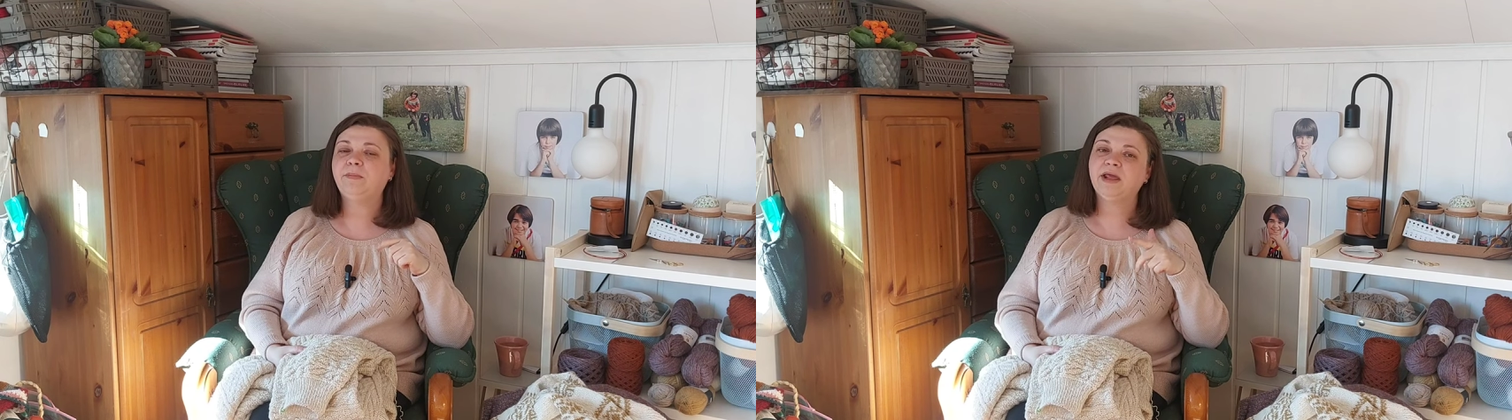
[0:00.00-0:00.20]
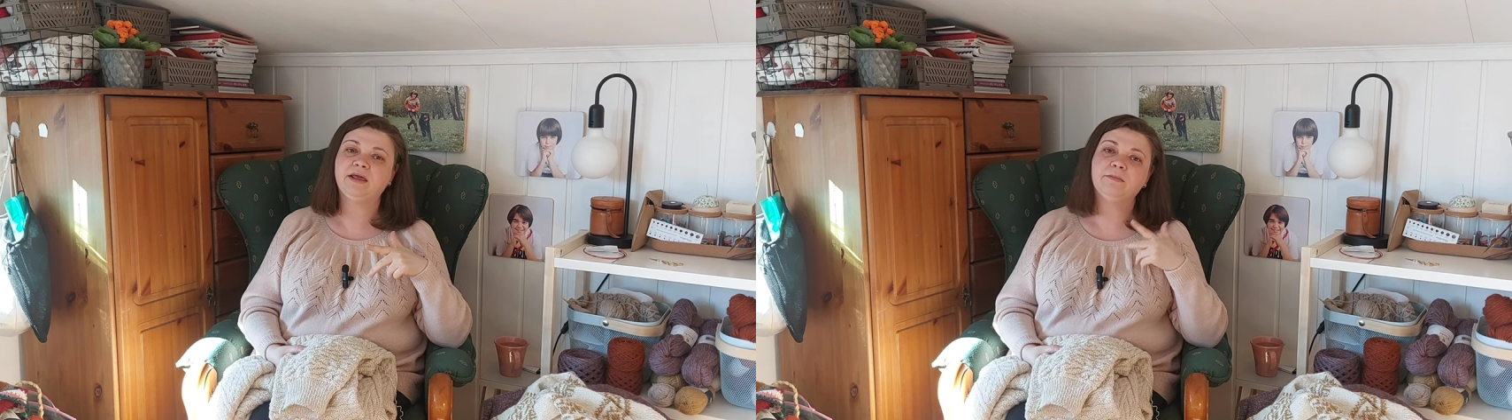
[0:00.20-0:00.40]

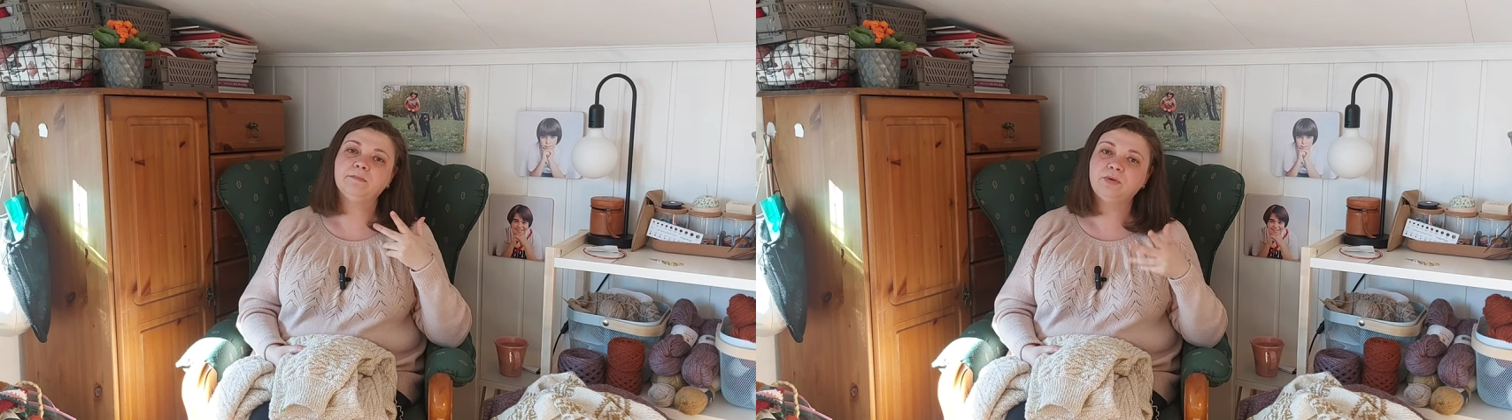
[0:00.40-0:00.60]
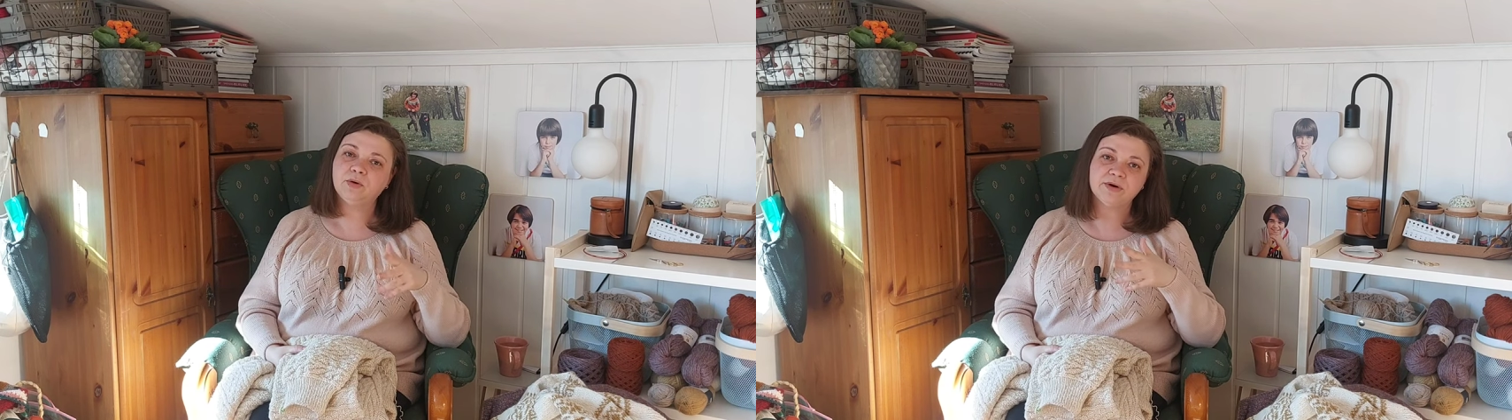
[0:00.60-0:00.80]

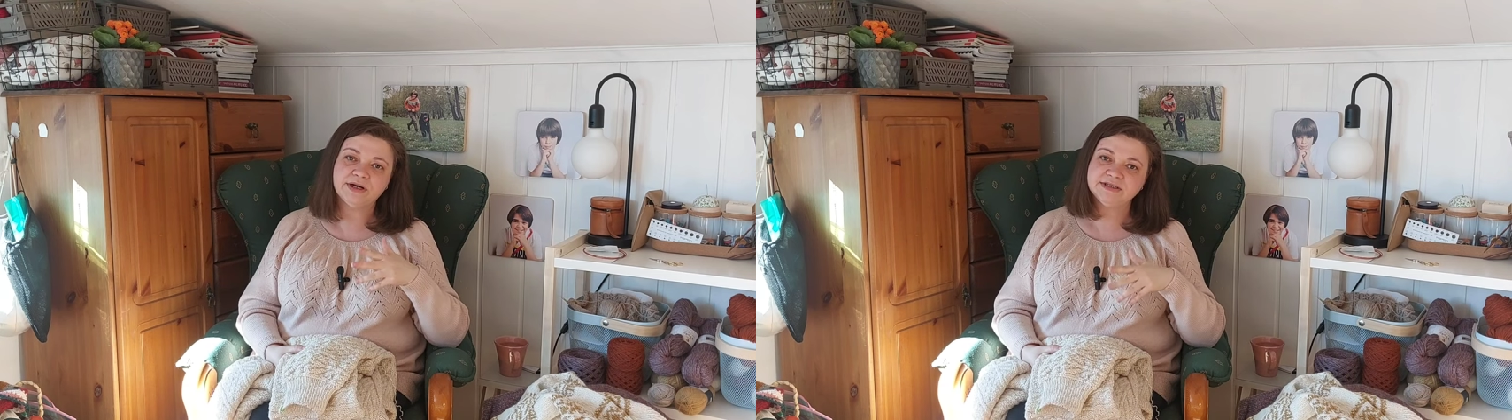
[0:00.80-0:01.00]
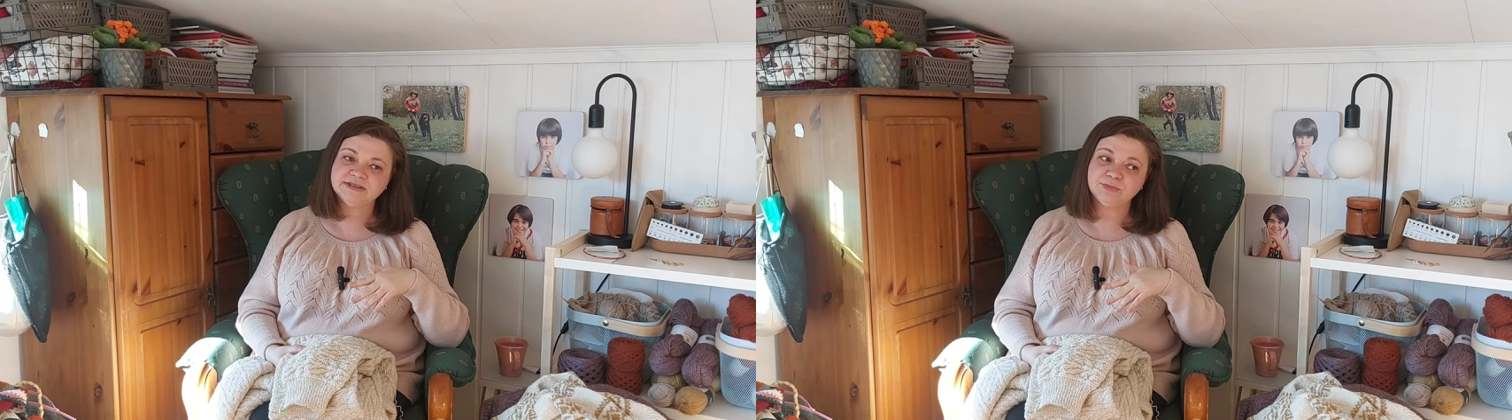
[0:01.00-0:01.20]
making
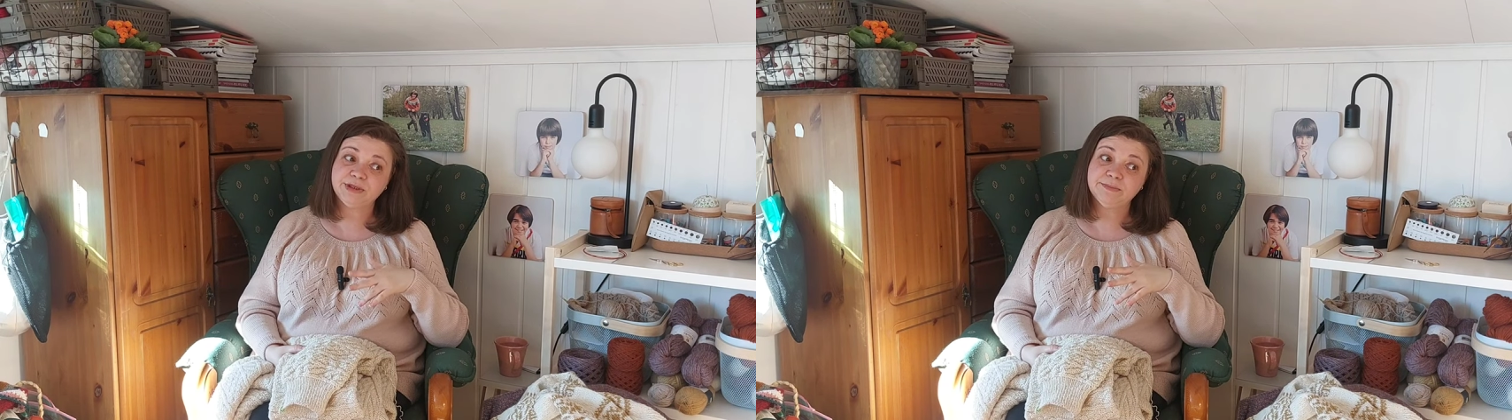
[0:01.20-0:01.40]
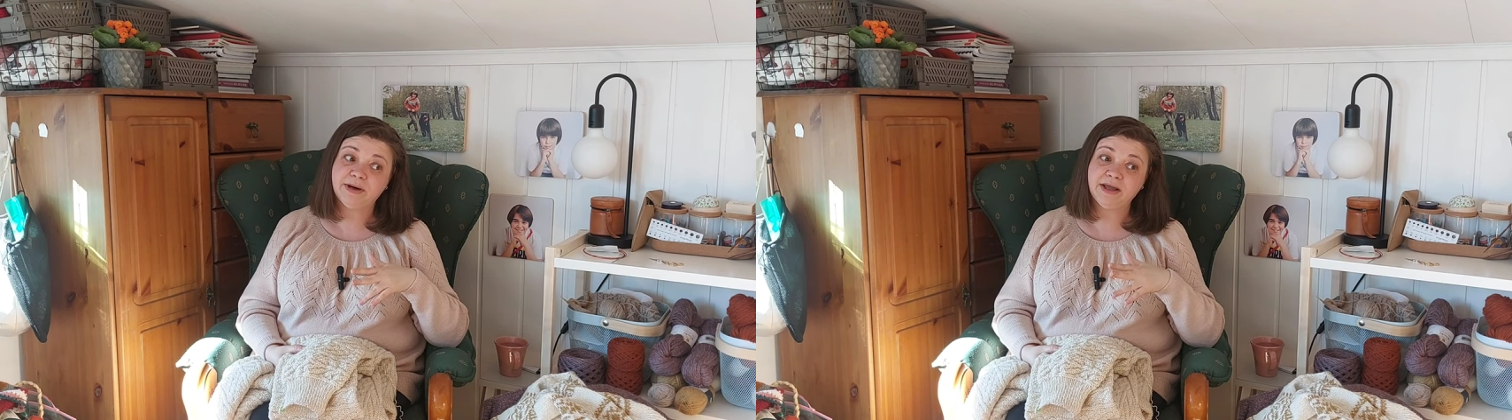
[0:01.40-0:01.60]
progress
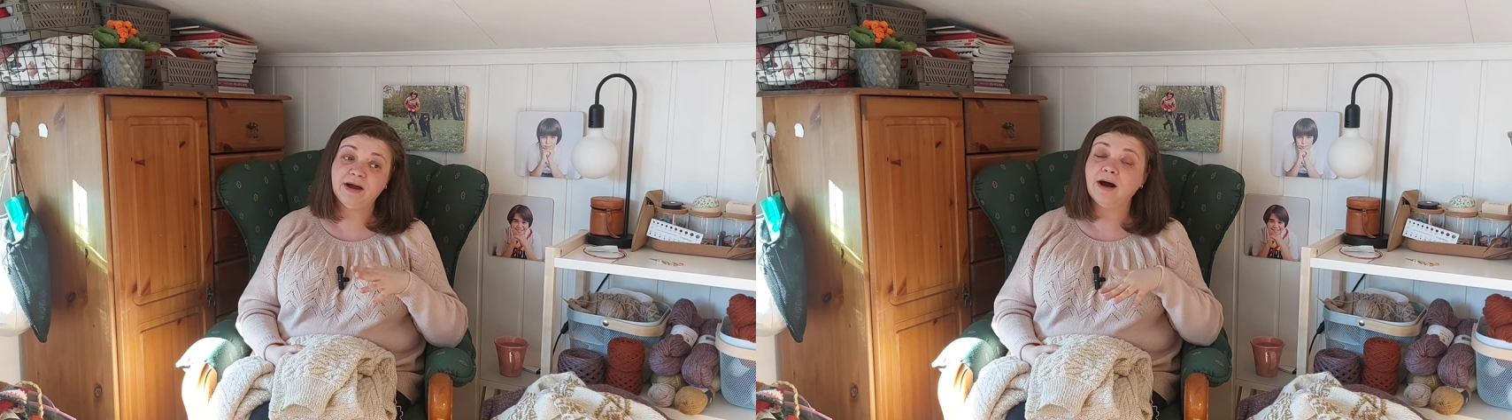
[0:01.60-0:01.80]
with my